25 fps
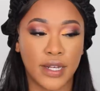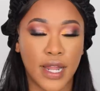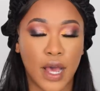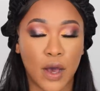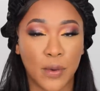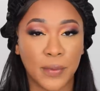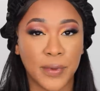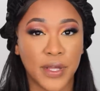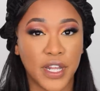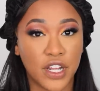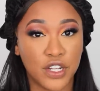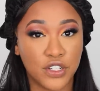
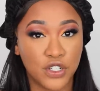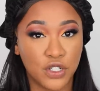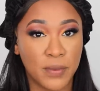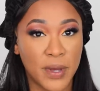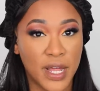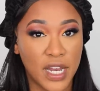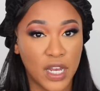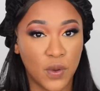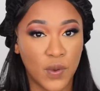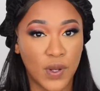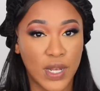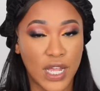Now I'm going to do
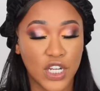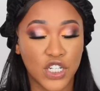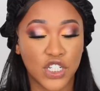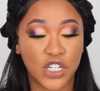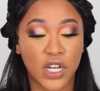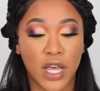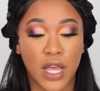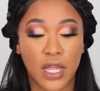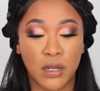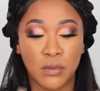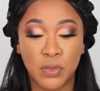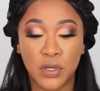my lower lash
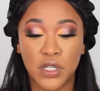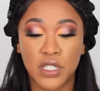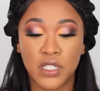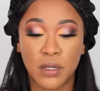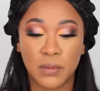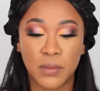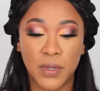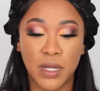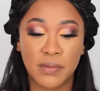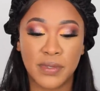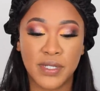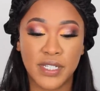line, put
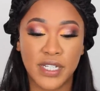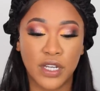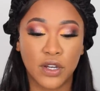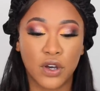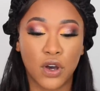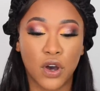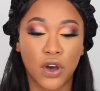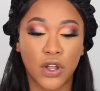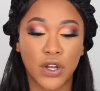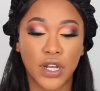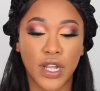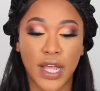some
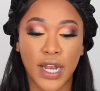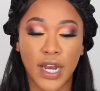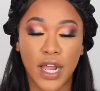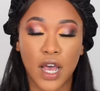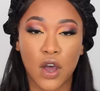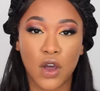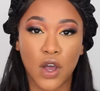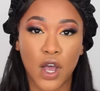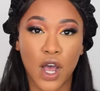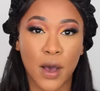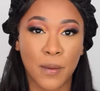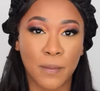lipstick on, and
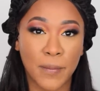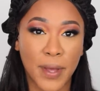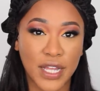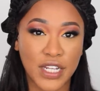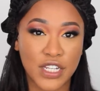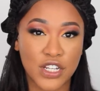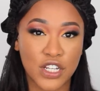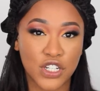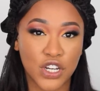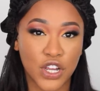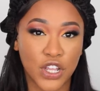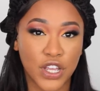I'll come
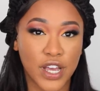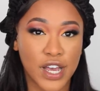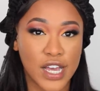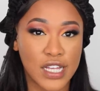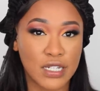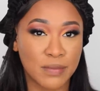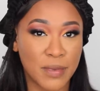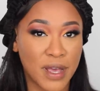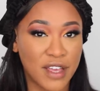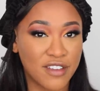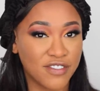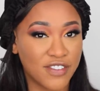back to show you
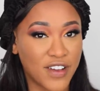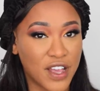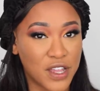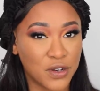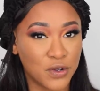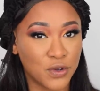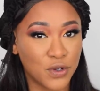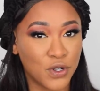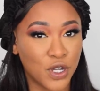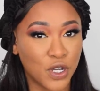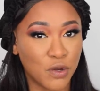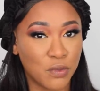guys my
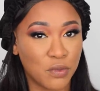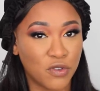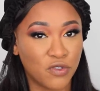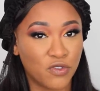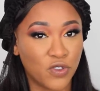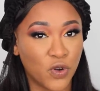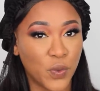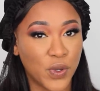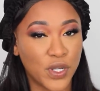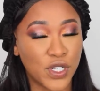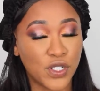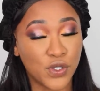final look
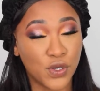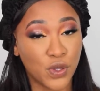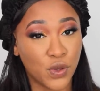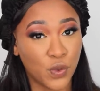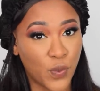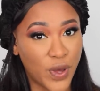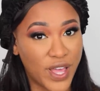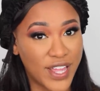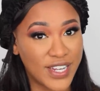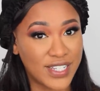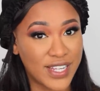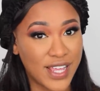before we do the wear